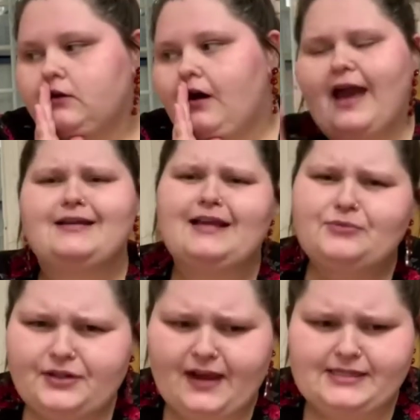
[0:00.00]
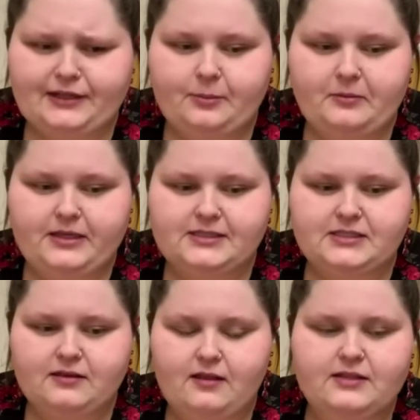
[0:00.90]
okay, I guess I am doing fasting a little bit because
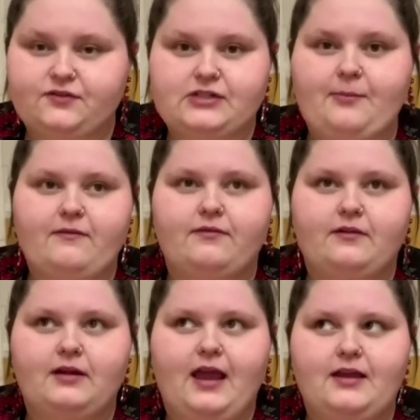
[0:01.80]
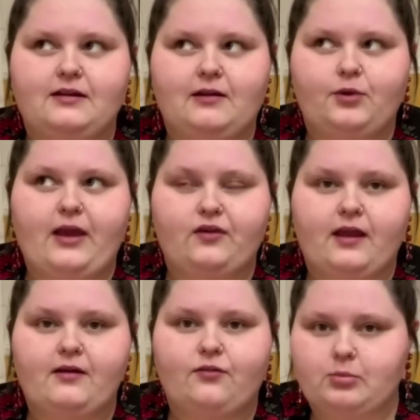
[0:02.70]
this, this is the first time I've ate and I've been awake for
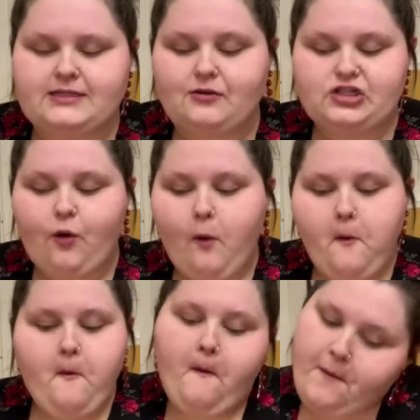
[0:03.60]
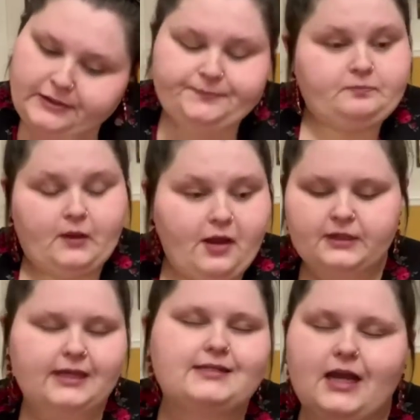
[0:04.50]
like four plus hours, so okay.
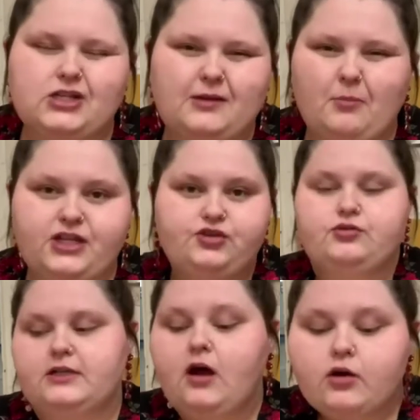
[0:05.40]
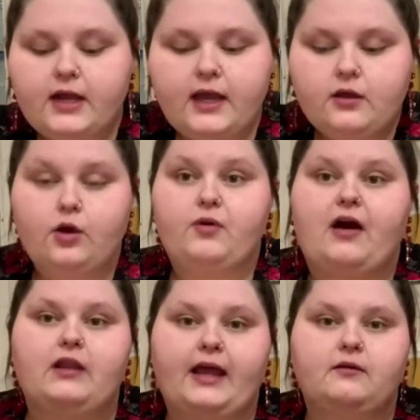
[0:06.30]
Like I said, I just let my body choose when it's hungry
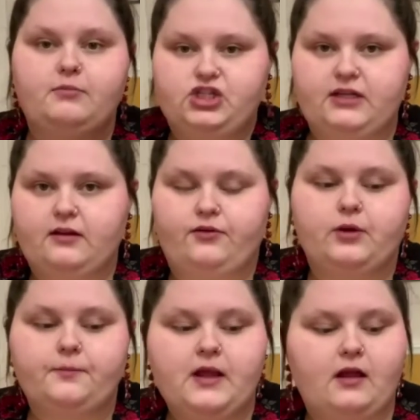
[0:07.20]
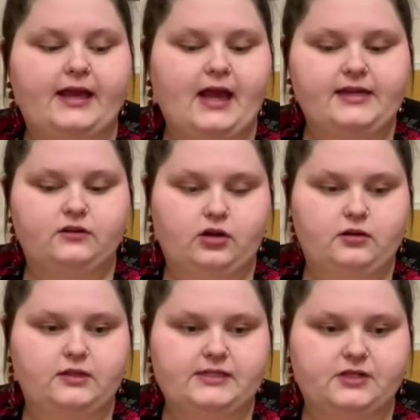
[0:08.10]
without like binging, if you will. Like I need to
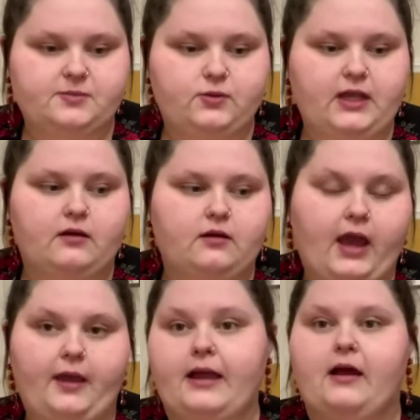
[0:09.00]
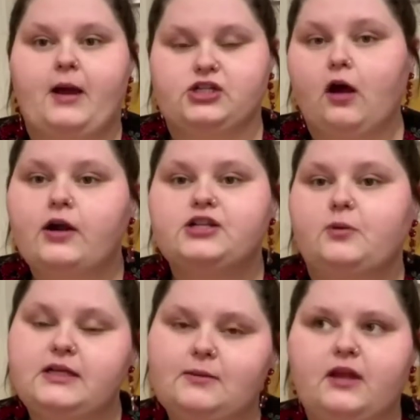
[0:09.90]
learn the difference between, okay, like I'm actually hungry, I should
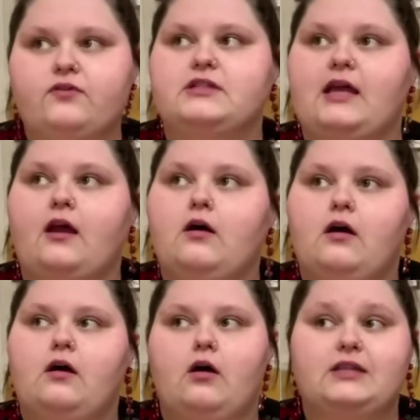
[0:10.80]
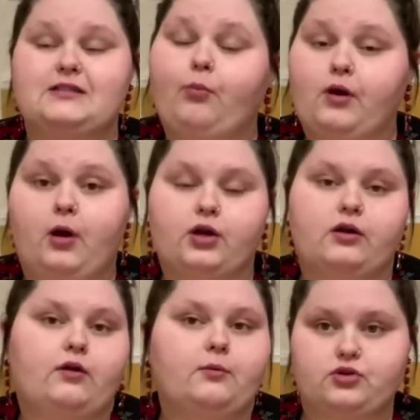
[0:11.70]
really eat something versus like, oh, this is boredom
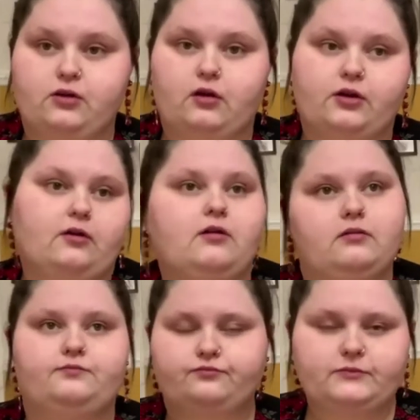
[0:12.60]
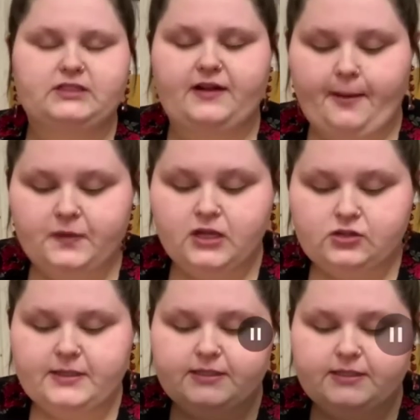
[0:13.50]
hunger or emotional hunger, stuff like that. anyways.